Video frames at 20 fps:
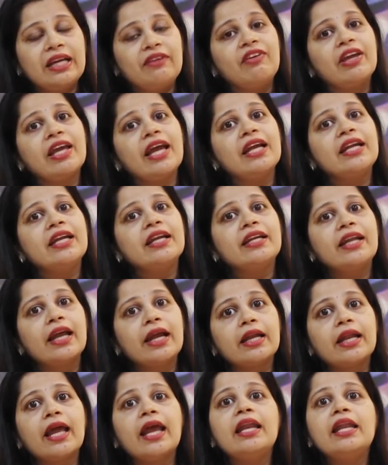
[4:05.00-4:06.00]
we can
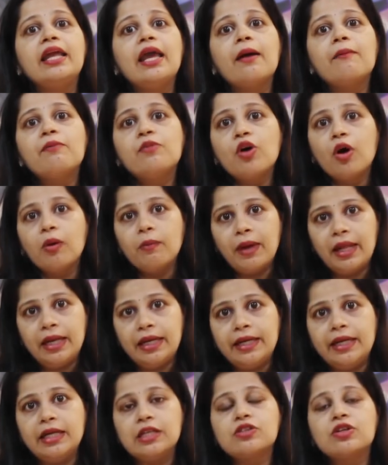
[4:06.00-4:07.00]
detect any
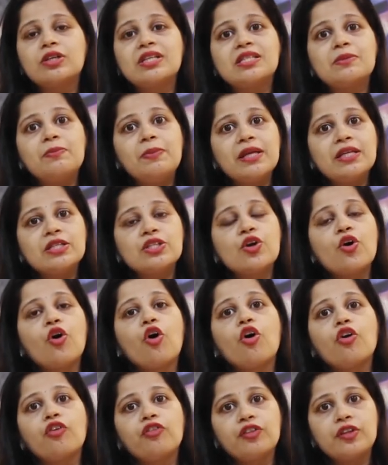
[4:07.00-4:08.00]
abnormalities or dysplasia
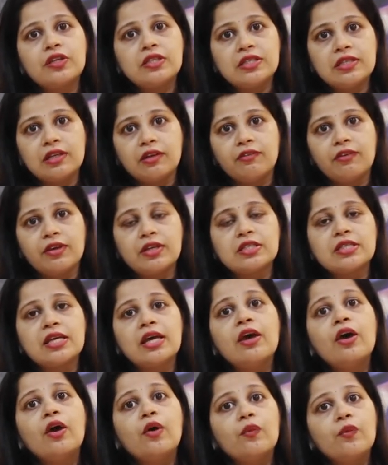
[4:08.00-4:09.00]
of the cervix
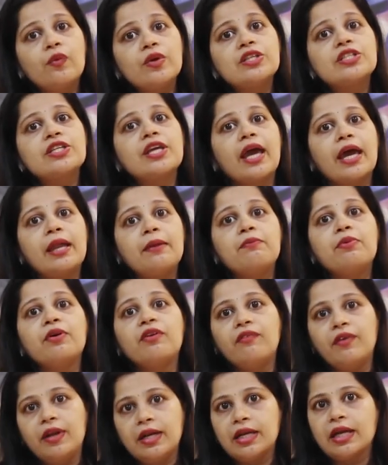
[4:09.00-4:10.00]
which can
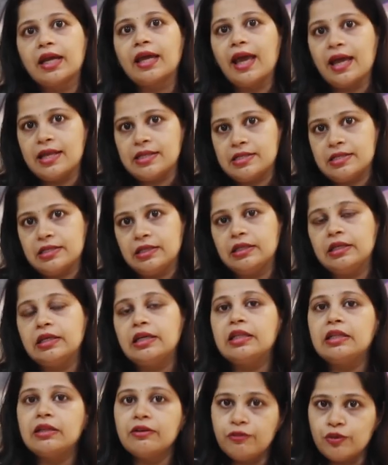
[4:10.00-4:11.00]
prevent cancer
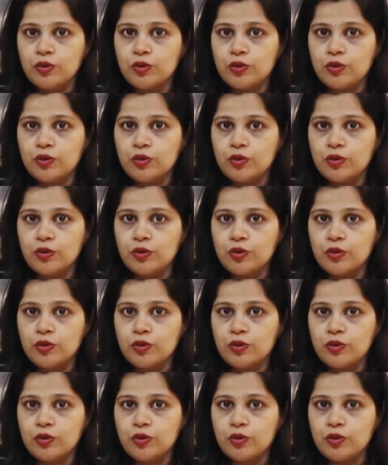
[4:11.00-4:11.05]
in the